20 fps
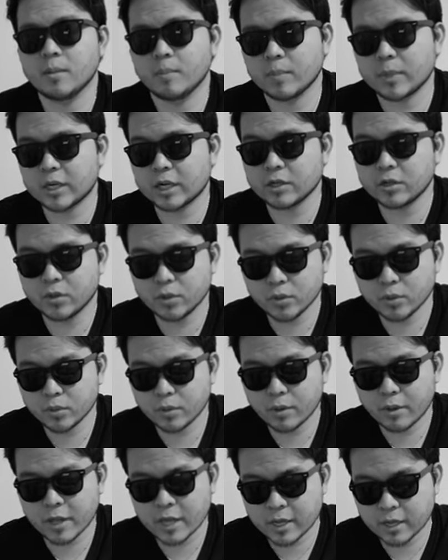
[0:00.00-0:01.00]
But I do
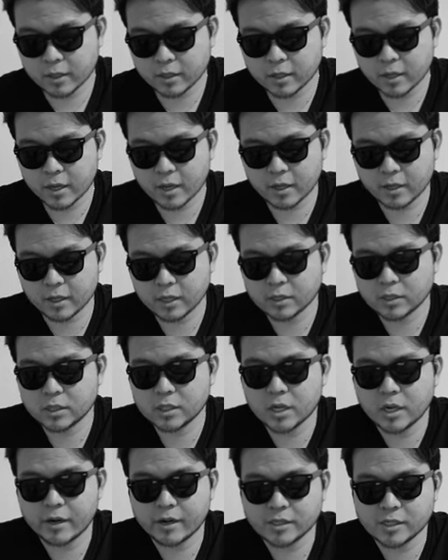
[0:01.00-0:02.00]
think that it's
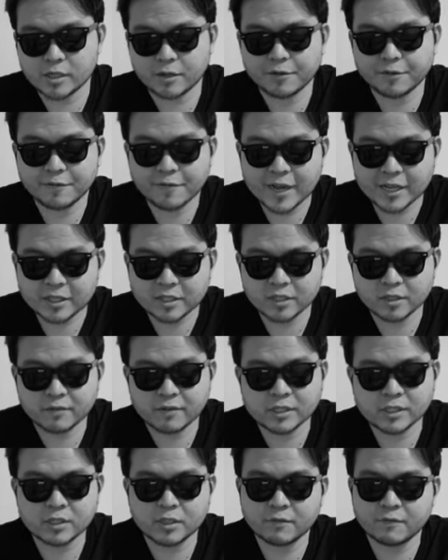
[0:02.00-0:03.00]
not as effective
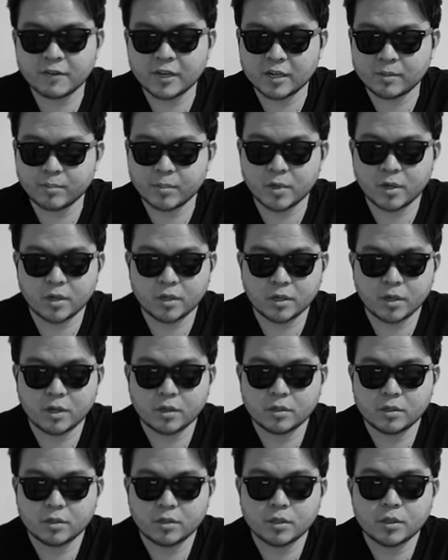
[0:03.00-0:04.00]
as the Vetements
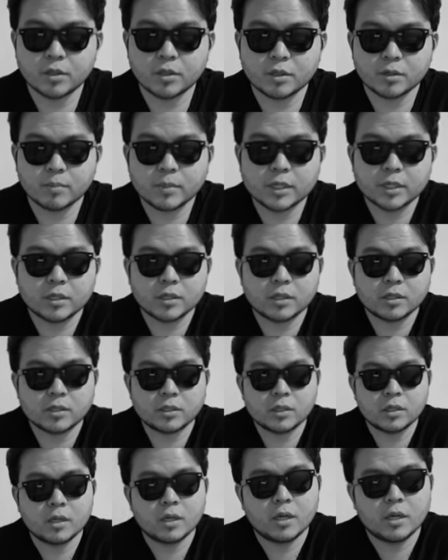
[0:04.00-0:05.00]
on the hood, because
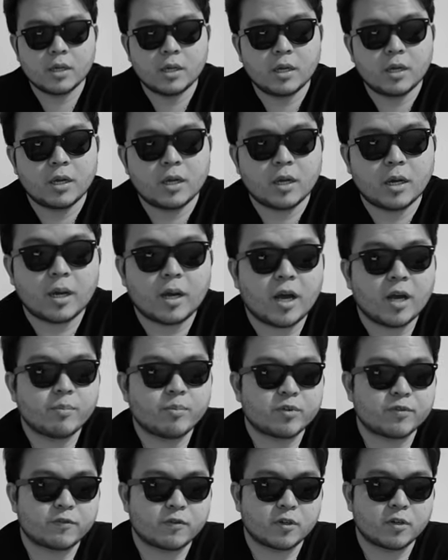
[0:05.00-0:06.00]
I
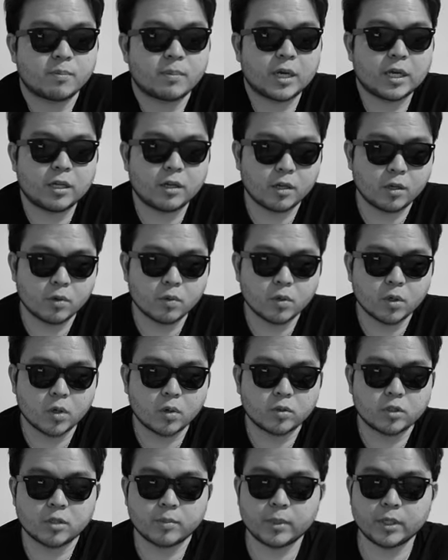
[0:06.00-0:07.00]
prefer my logo
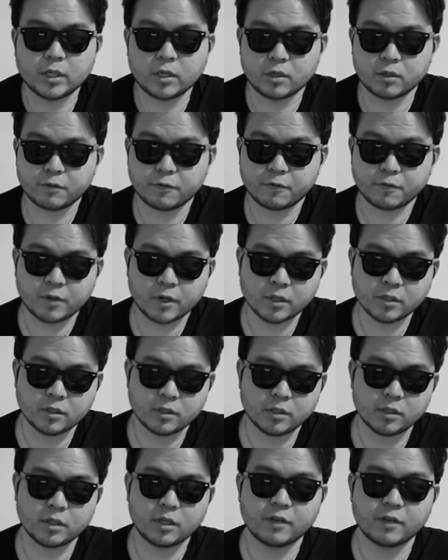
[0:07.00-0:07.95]
to be on the front.